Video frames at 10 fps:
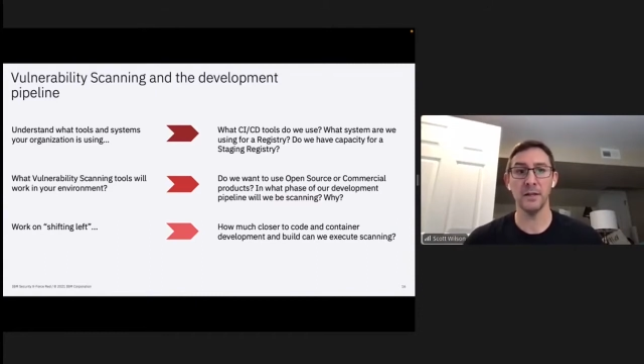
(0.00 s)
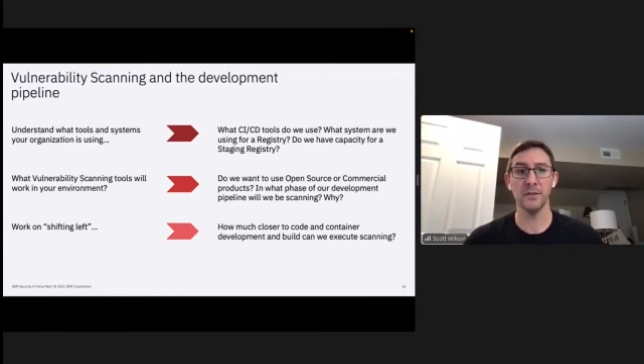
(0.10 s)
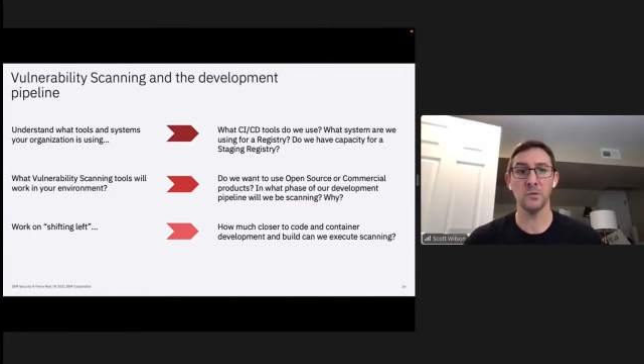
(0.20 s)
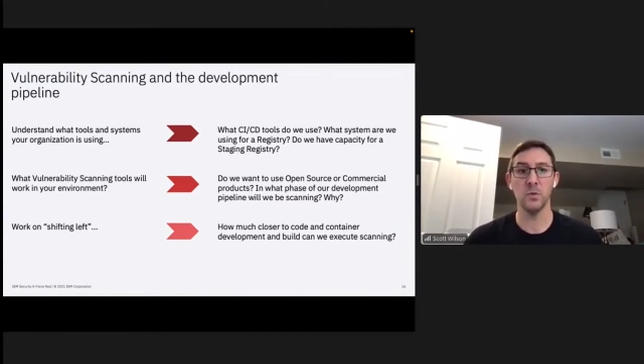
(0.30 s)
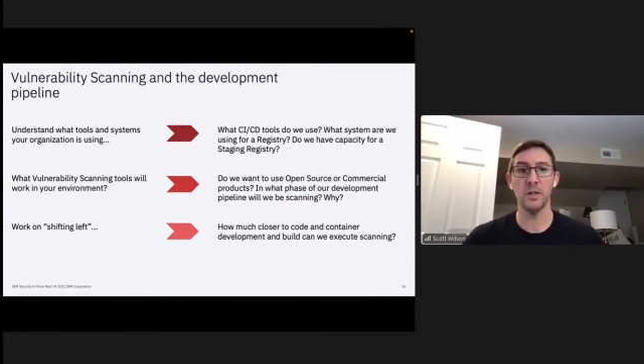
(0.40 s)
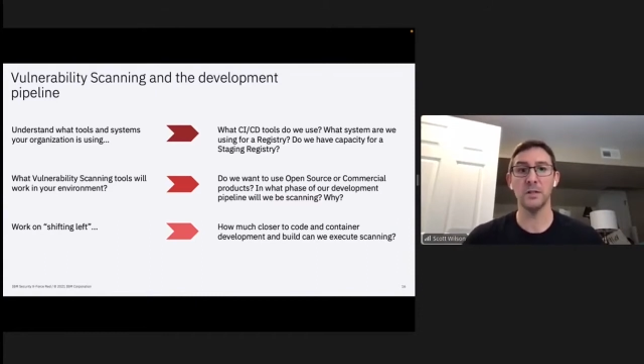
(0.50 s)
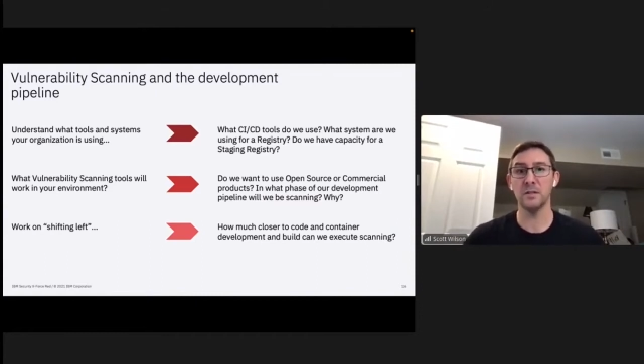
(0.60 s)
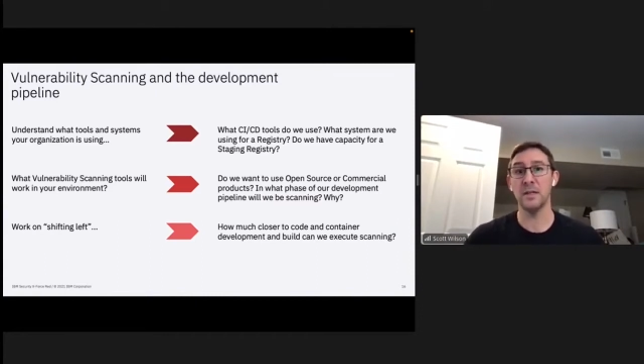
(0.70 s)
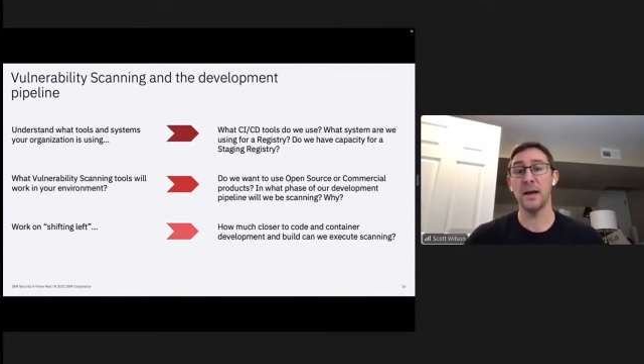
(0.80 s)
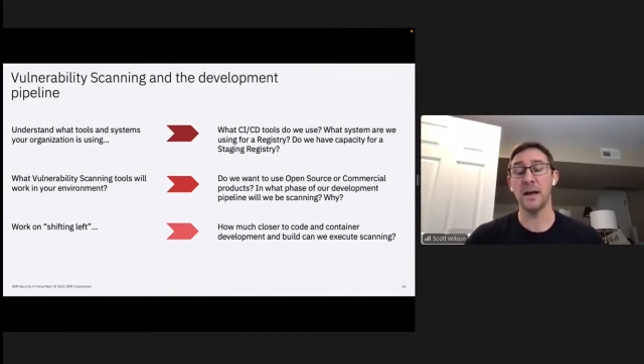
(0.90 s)
is what
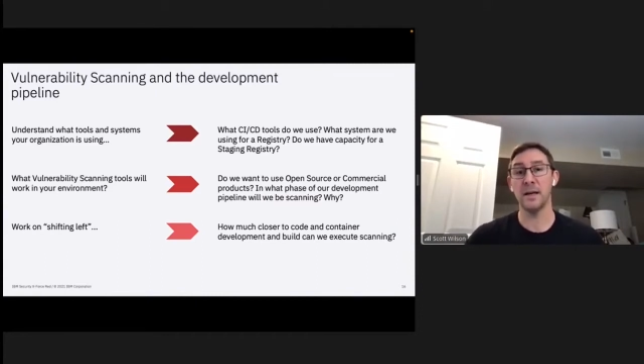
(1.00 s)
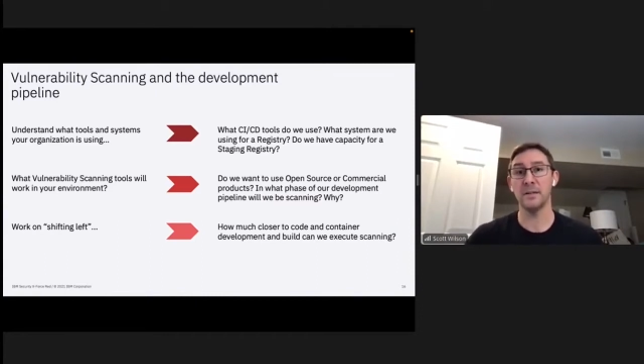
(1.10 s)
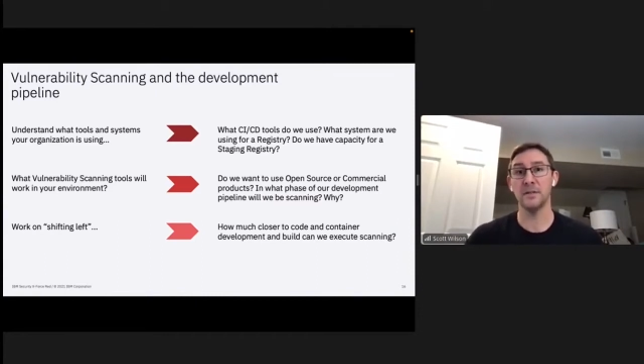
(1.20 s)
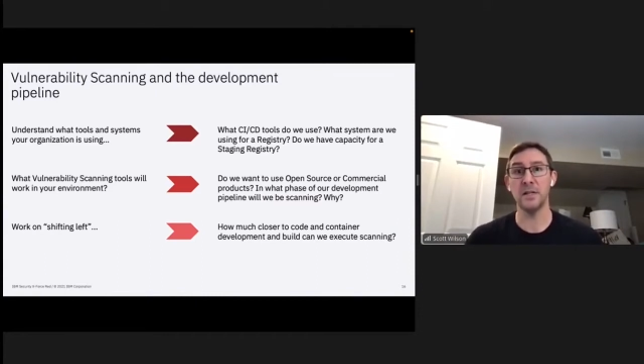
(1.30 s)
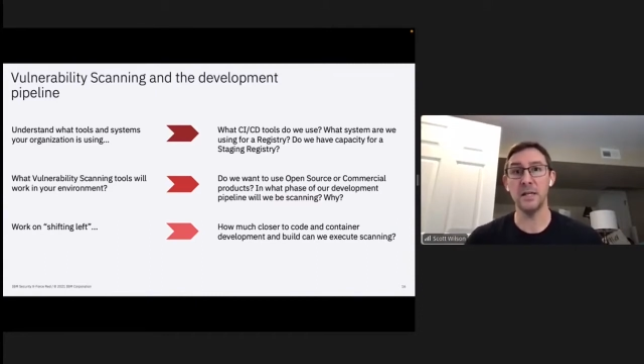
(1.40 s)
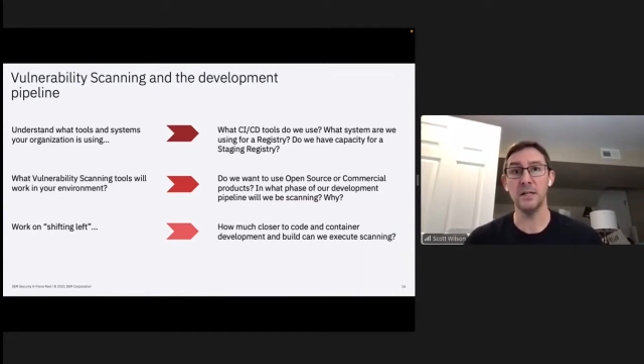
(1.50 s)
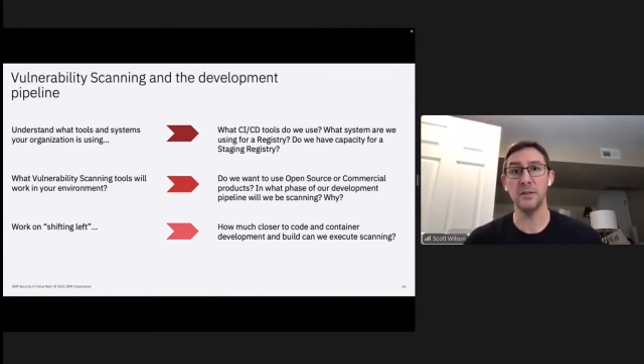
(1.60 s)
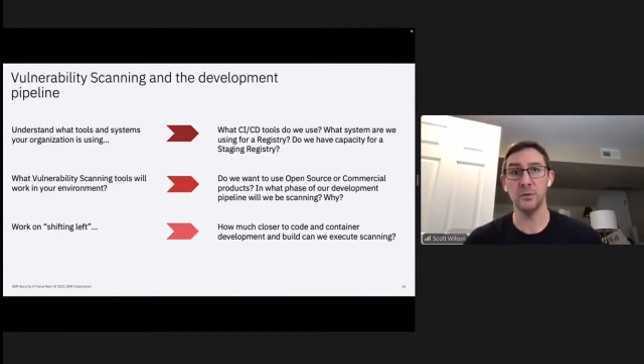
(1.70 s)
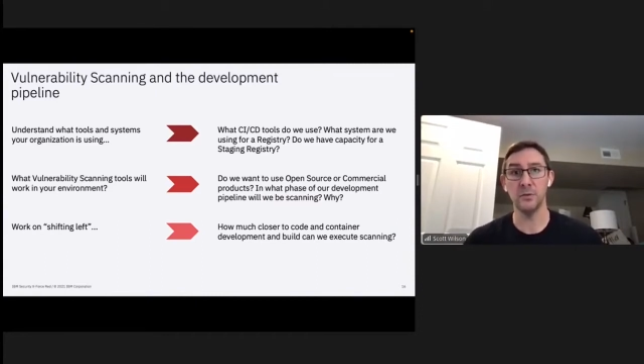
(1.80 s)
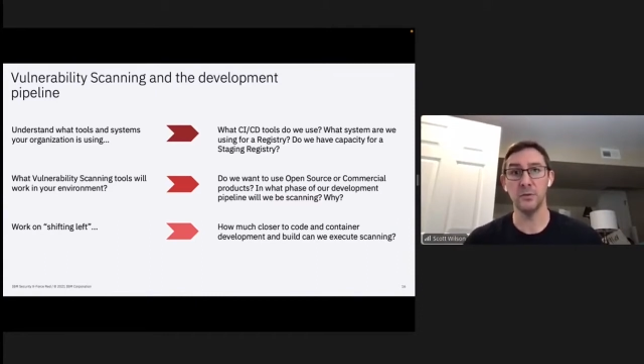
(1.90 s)
CI and CD
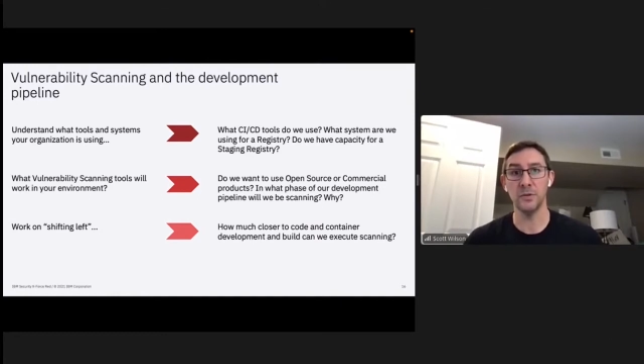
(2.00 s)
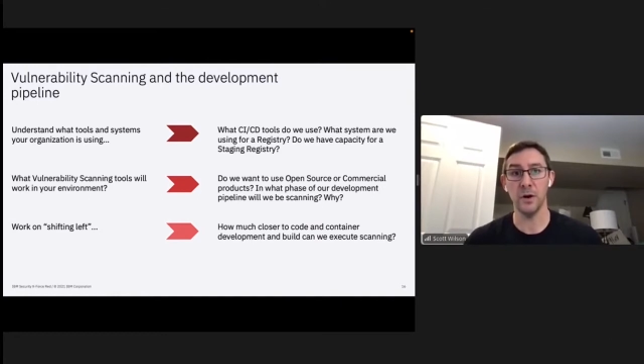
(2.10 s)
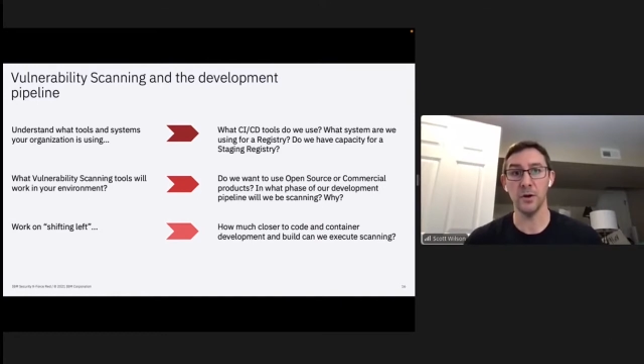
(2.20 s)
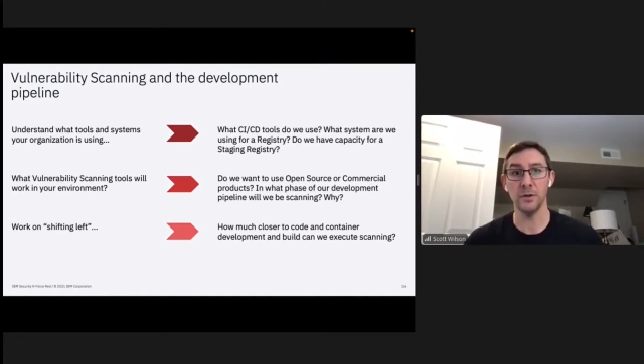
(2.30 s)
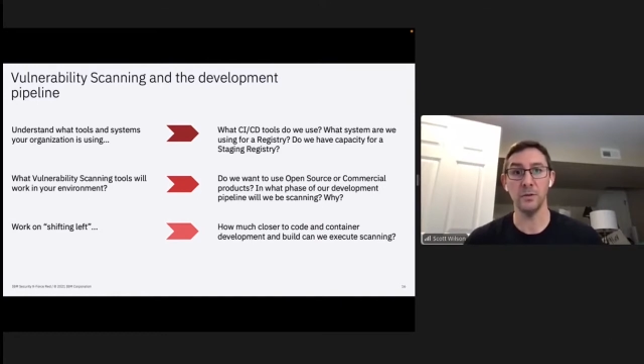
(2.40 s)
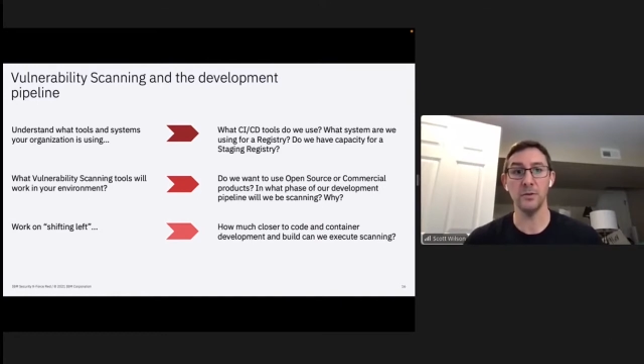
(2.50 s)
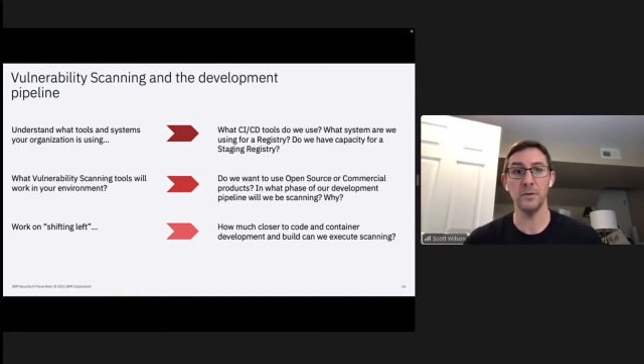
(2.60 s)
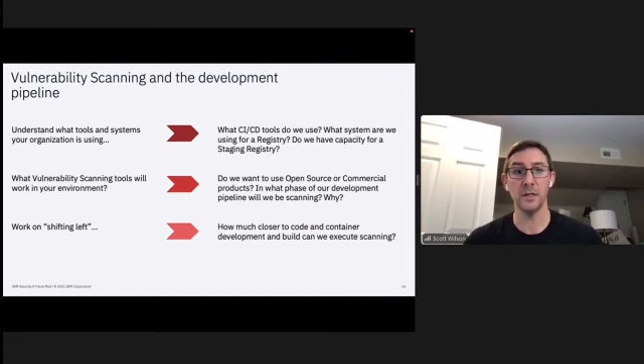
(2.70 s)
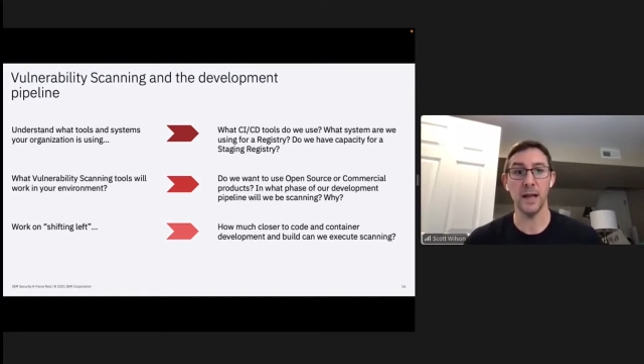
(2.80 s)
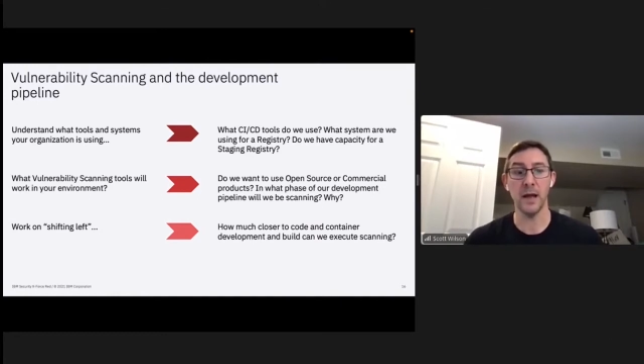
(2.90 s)
tools are you
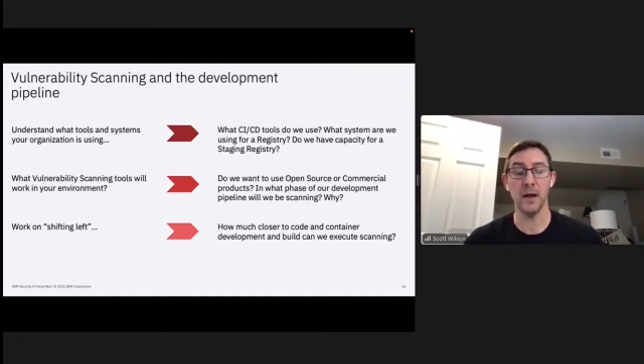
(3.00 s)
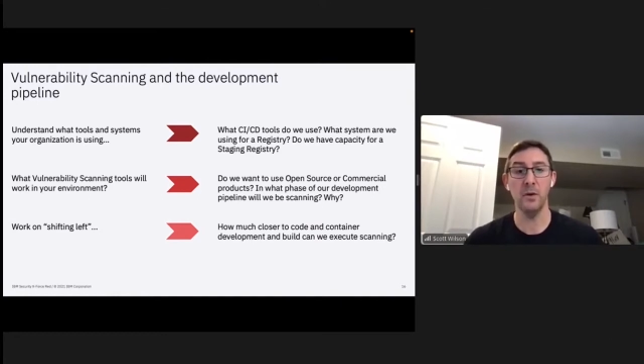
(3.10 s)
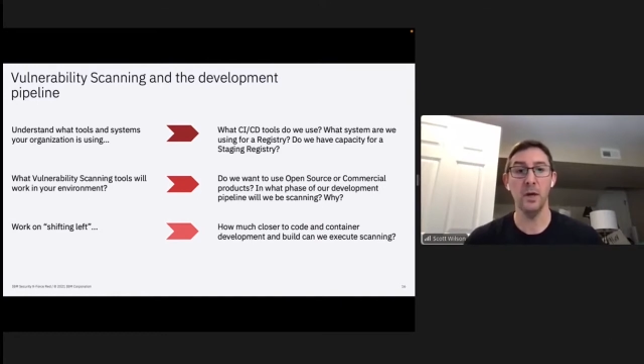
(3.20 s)
using now?